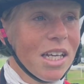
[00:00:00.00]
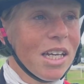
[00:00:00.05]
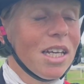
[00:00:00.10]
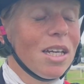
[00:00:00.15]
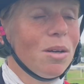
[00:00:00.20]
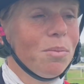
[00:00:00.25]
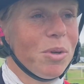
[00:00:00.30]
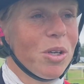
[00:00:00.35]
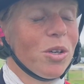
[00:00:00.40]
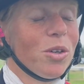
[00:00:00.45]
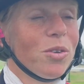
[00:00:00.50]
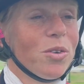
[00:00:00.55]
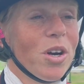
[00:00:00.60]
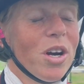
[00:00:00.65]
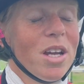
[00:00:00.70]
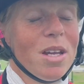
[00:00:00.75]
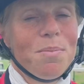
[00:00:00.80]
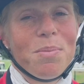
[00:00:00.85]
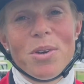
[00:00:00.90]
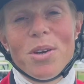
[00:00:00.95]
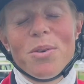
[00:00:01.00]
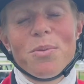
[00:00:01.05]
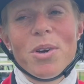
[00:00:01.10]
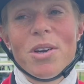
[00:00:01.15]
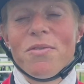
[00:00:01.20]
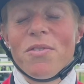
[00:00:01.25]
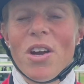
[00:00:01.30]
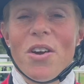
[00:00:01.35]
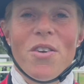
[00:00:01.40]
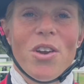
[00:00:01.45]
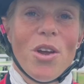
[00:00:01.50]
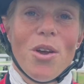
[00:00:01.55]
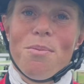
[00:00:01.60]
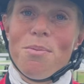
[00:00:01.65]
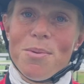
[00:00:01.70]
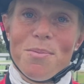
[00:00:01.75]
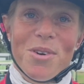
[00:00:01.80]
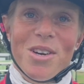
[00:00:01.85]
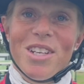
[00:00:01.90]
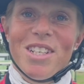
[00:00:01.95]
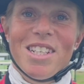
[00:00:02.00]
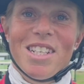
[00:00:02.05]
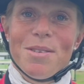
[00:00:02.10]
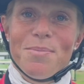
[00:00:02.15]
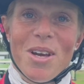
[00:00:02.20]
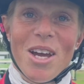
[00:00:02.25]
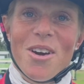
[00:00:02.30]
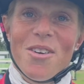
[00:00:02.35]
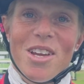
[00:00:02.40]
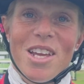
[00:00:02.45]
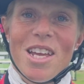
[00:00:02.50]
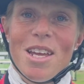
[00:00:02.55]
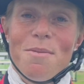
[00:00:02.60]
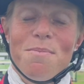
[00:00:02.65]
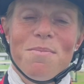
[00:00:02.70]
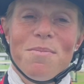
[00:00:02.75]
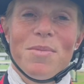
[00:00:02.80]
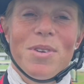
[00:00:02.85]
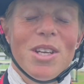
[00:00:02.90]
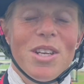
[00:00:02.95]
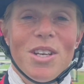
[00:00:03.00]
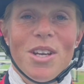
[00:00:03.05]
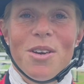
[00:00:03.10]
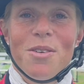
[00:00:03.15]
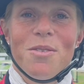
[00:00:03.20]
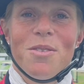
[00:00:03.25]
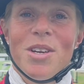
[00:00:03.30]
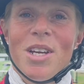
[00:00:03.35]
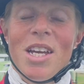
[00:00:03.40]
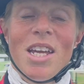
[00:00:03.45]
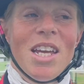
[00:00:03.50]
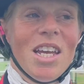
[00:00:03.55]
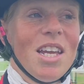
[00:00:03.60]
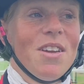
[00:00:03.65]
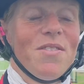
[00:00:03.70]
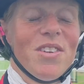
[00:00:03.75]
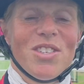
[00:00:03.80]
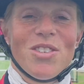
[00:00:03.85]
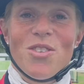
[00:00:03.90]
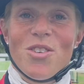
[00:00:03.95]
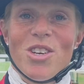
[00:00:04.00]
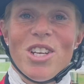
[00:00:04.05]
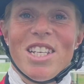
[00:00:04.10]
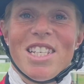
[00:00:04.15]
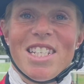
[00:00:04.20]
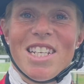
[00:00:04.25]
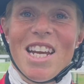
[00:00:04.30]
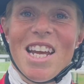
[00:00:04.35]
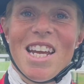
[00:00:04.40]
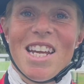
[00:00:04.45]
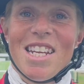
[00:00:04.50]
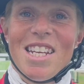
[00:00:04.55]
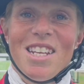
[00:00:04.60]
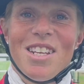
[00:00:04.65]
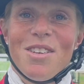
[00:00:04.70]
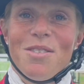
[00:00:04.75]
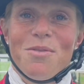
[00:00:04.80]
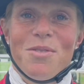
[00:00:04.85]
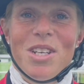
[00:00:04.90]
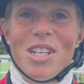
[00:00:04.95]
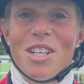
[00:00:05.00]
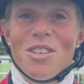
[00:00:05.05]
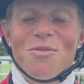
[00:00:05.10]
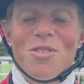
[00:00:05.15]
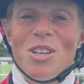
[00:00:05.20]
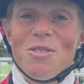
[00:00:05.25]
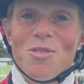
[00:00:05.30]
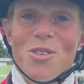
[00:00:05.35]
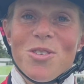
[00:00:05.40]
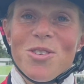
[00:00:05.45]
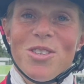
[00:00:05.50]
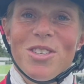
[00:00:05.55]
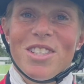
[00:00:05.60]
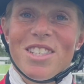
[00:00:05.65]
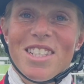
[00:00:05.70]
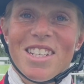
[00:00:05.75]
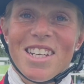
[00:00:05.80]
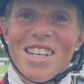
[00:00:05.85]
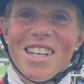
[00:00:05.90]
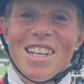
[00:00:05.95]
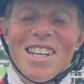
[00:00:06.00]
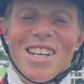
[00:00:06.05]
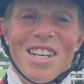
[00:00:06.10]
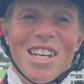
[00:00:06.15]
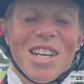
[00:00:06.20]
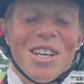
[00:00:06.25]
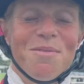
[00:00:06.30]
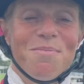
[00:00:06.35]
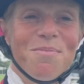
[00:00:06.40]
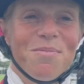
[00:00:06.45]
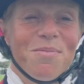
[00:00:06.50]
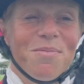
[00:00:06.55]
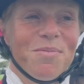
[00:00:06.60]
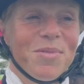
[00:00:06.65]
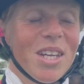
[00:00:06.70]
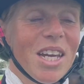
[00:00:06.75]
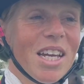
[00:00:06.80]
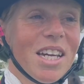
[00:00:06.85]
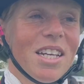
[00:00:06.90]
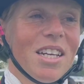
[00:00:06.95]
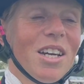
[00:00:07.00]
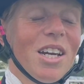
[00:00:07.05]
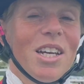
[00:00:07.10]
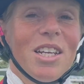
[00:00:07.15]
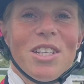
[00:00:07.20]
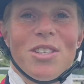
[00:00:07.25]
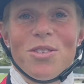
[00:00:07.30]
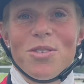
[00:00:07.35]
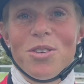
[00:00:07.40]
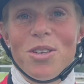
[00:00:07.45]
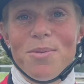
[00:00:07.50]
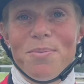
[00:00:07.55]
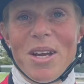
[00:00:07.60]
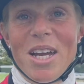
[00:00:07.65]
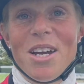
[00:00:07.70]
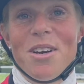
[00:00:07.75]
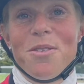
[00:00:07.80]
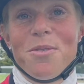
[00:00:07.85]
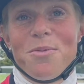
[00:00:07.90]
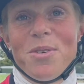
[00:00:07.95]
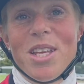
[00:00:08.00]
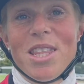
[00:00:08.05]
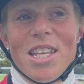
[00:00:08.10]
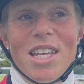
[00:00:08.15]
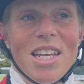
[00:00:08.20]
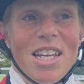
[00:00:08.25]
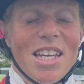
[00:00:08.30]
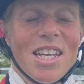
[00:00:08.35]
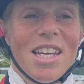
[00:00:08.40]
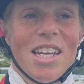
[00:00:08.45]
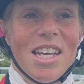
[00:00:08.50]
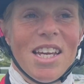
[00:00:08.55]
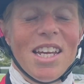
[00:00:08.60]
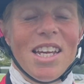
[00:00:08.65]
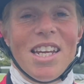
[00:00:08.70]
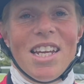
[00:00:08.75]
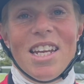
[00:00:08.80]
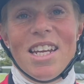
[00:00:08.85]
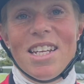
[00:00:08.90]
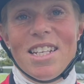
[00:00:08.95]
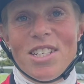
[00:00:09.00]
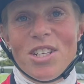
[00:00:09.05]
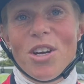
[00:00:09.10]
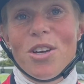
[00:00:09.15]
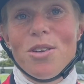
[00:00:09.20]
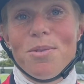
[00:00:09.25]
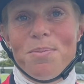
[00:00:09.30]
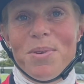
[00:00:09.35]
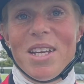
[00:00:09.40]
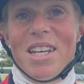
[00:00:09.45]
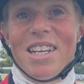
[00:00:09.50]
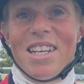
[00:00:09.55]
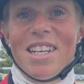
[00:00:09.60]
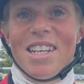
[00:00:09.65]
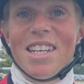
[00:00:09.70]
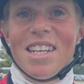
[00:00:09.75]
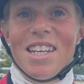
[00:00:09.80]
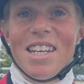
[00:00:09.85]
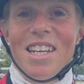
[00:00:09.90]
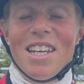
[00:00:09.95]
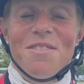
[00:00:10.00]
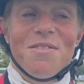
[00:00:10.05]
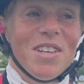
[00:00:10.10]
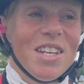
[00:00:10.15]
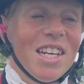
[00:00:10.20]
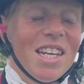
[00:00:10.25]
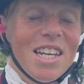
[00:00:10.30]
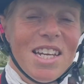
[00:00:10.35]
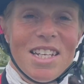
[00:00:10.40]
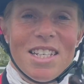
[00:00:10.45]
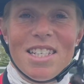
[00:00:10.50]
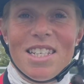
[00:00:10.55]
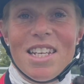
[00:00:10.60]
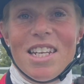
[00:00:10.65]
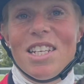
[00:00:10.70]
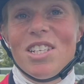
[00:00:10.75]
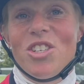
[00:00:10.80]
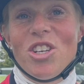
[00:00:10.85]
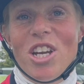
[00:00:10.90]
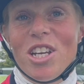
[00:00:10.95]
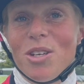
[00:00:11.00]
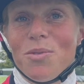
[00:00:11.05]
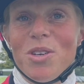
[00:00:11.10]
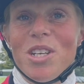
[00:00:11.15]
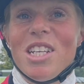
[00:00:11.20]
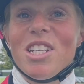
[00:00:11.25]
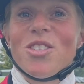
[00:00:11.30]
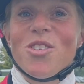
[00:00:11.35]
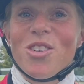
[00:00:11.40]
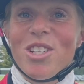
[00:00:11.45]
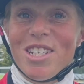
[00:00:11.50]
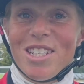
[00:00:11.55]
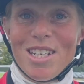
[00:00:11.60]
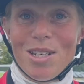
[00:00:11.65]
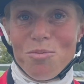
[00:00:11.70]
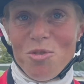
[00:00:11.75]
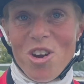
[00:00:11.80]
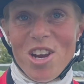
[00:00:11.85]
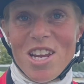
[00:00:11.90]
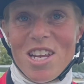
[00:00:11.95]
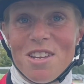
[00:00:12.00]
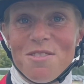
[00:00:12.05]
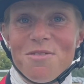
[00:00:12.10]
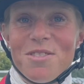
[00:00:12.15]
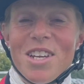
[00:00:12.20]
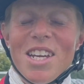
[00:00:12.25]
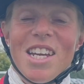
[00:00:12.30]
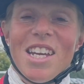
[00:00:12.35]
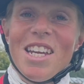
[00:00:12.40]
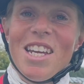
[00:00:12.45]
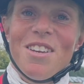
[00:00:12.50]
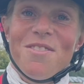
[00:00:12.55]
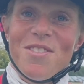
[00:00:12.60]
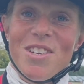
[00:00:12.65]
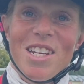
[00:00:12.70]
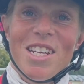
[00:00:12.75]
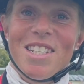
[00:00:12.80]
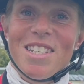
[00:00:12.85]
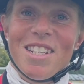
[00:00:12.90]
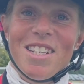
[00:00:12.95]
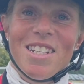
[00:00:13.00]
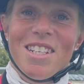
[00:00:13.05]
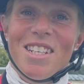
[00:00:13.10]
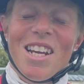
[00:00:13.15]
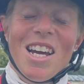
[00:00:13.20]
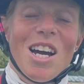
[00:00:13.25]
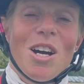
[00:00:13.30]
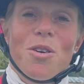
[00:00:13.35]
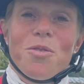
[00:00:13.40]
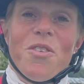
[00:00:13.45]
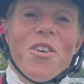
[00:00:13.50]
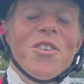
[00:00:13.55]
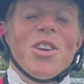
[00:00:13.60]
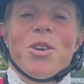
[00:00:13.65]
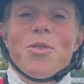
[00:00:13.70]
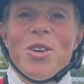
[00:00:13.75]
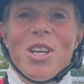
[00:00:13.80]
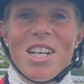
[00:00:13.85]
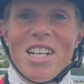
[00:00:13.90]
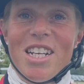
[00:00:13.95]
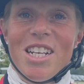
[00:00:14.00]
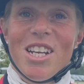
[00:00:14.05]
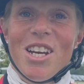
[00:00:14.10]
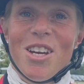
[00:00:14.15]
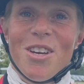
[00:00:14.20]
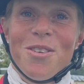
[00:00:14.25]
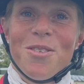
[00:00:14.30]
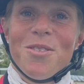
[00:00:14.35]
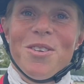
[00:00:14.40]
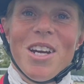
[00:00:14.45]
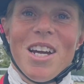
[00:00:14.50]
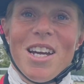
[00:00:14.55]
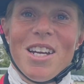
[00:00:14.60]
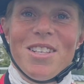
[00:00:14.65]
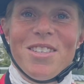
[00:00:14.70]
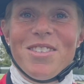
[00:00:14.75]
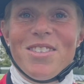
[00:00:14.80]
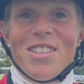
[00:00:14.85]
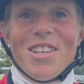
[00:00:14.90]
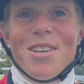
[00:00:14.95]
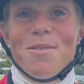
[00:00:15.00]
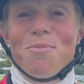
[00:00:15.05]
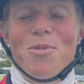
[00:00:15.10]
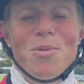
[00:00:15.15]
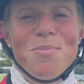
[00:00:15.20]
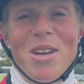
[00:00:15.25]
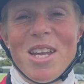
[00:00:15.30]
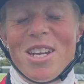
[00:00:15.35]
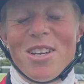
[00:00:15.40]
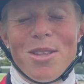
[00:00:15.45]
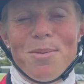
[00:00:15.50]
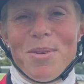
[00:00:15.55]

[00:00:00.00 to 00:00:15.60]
he'll be all right. But we're very open-minded about him. You know, if it's not his day, we can reroute. It's all about whether he's coping. If he is, he's genuine, he's honest, he's brave. If he isn't, I'll very quickly know, and we'll make the